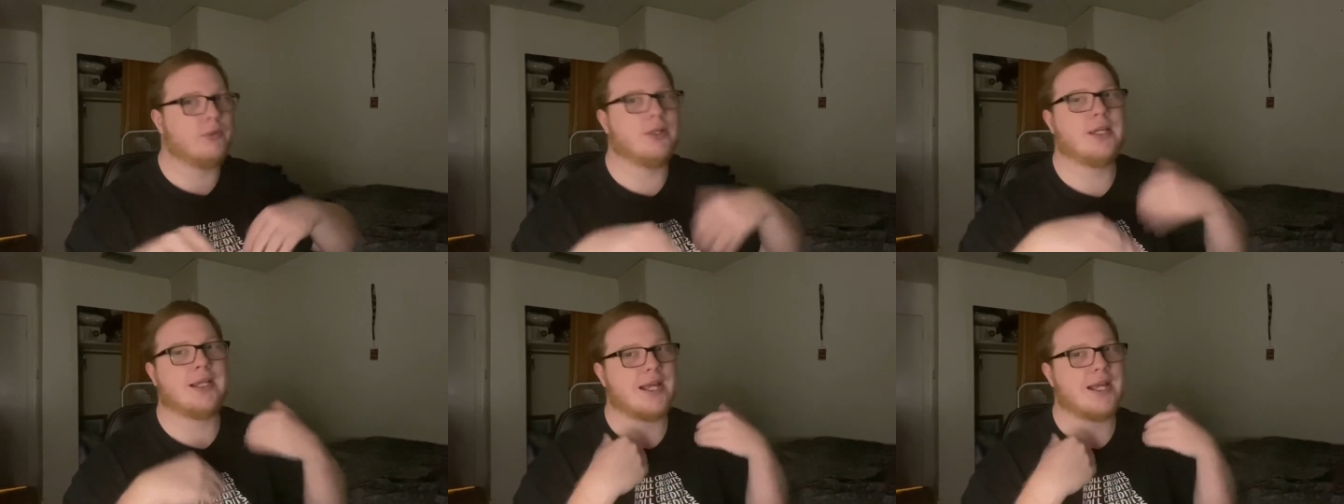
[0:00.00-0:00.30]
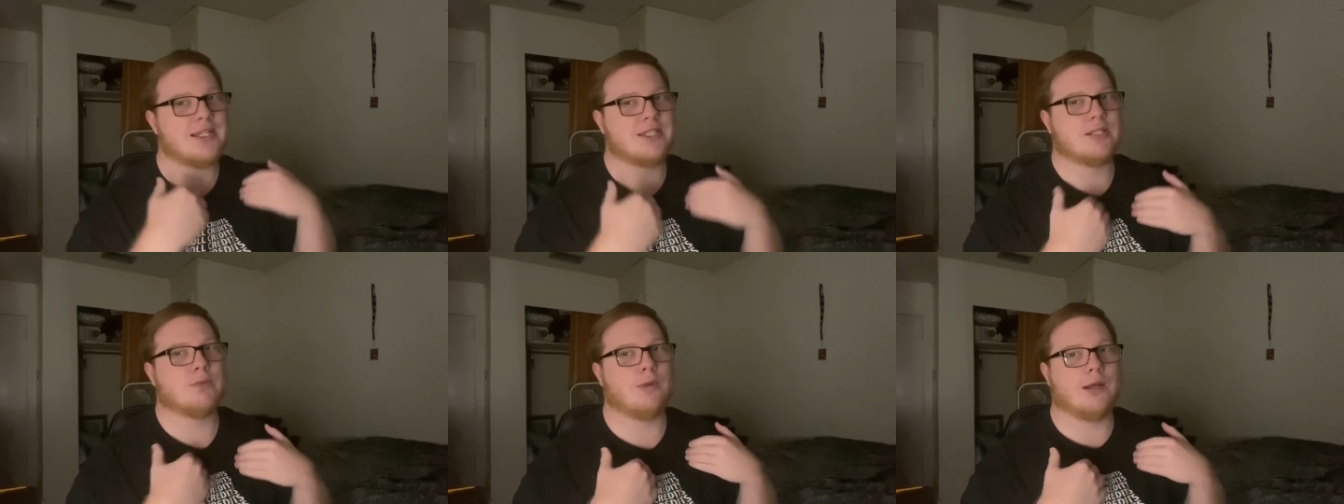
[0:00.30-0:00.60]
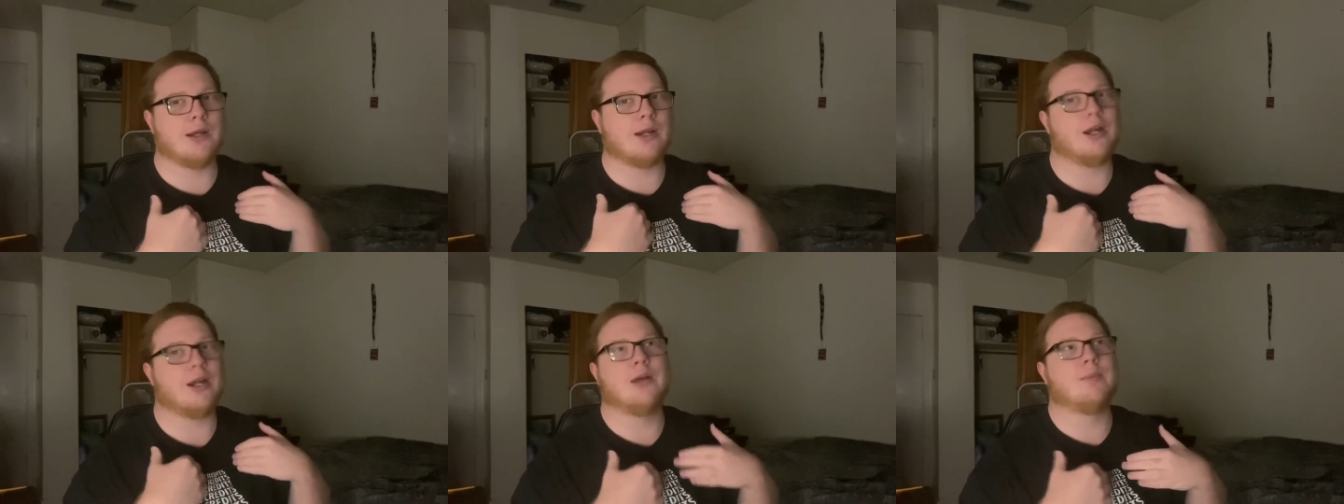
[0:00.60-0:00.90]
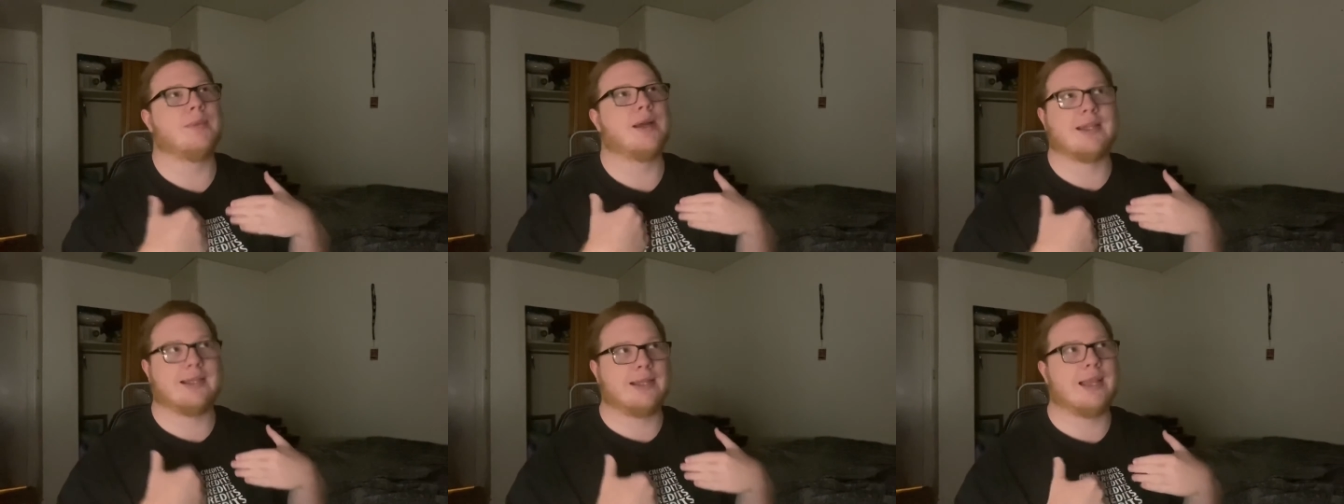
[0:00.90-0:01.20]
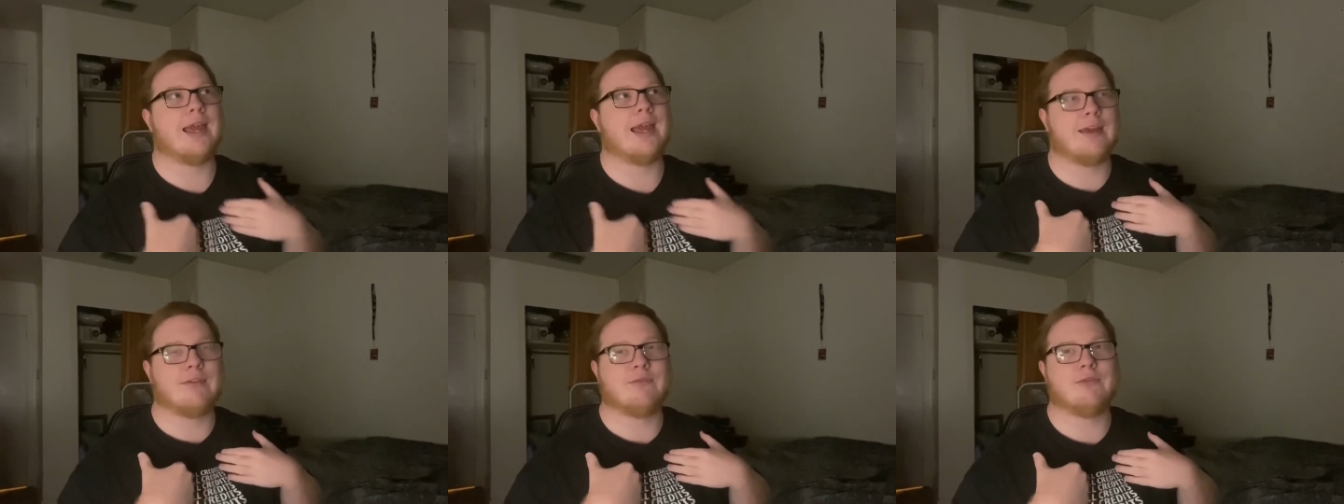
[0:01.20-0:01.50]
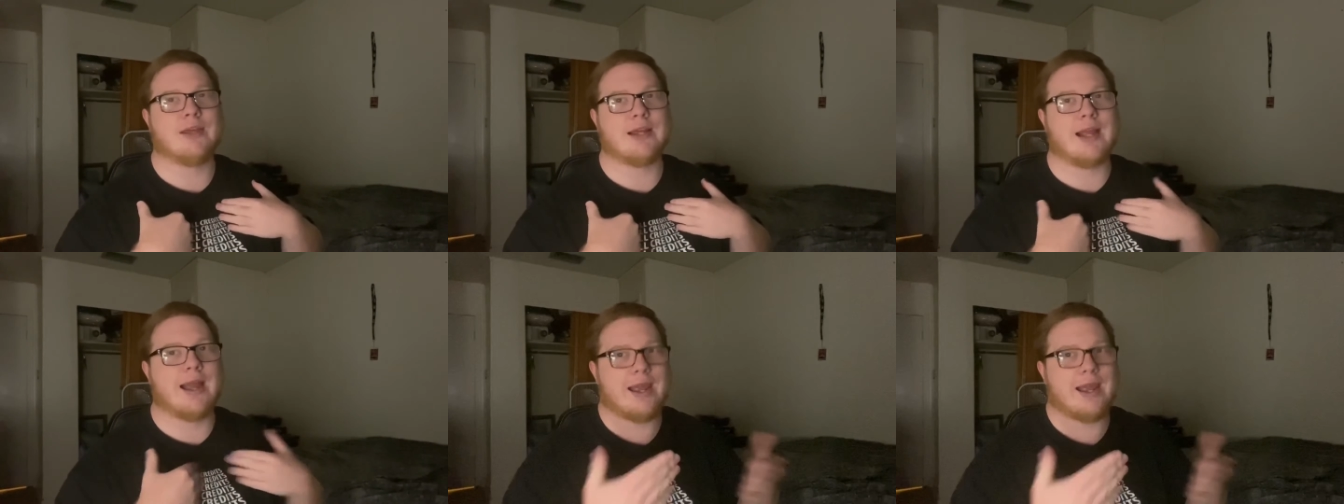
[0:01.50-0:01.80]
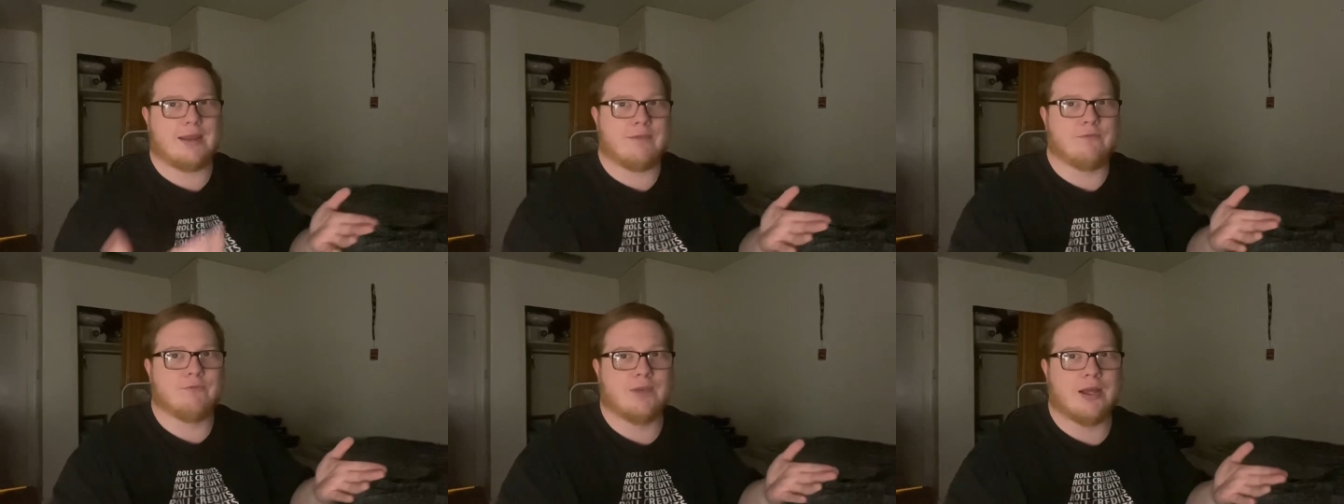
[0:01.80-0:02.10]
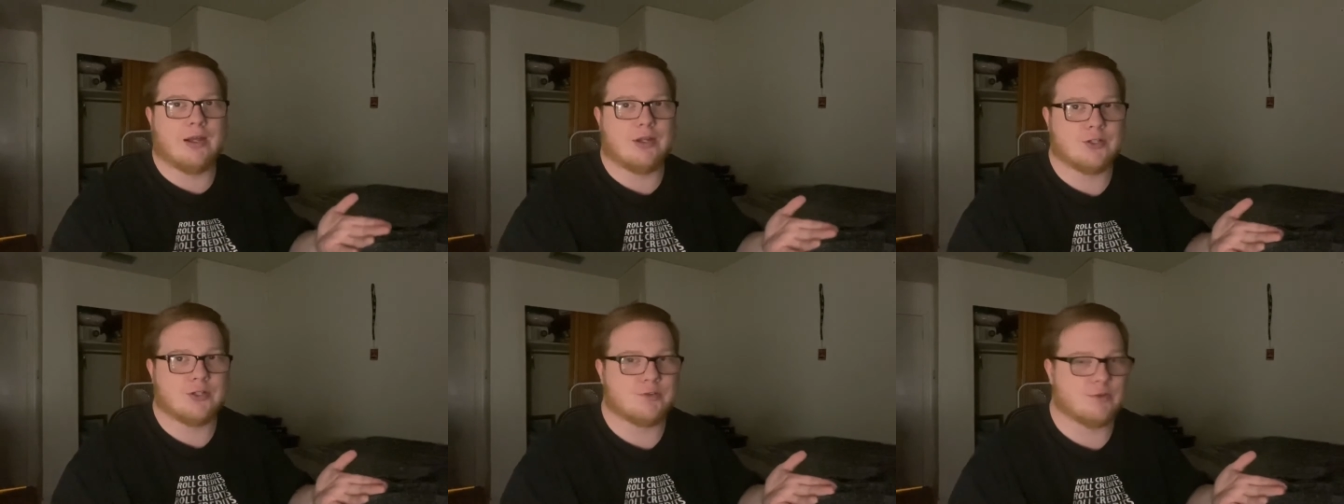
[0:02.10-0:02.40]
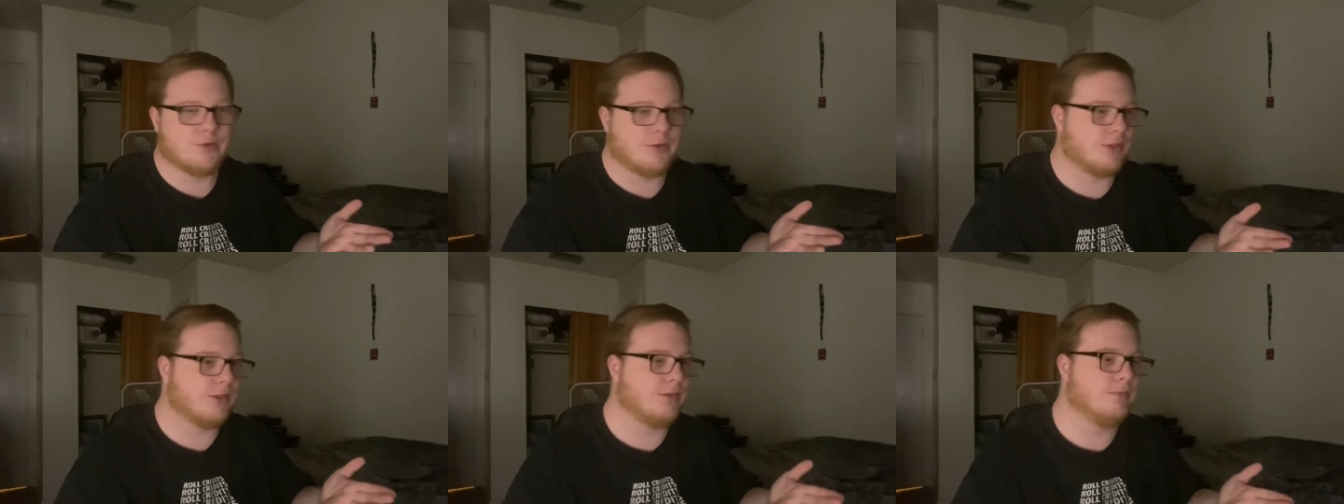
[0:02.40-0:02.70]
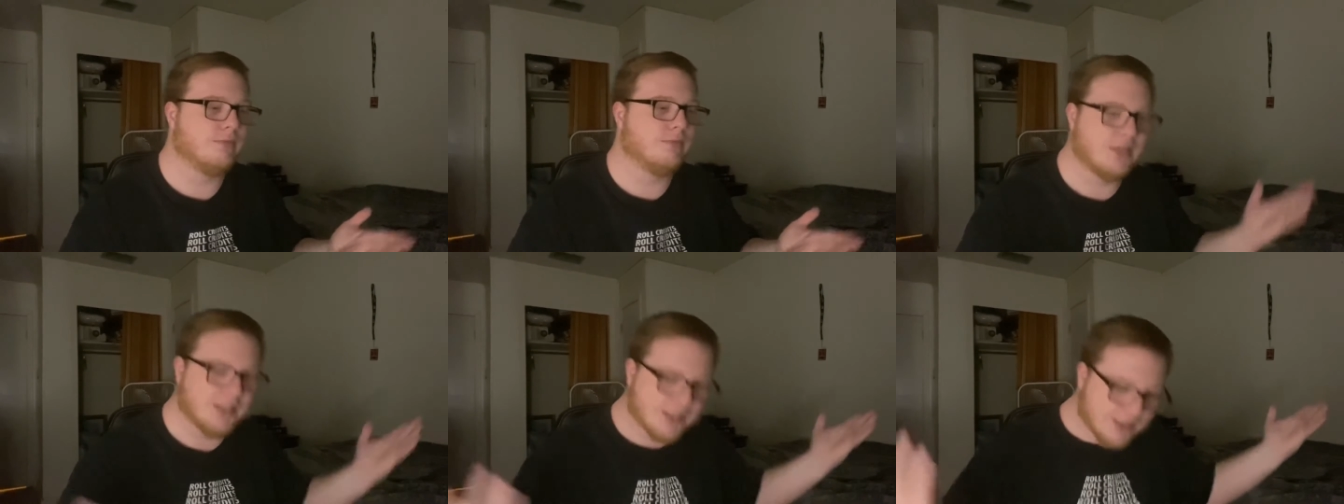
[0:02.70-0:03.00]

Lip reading: Like, I swear on my life, like, I can vouch for them.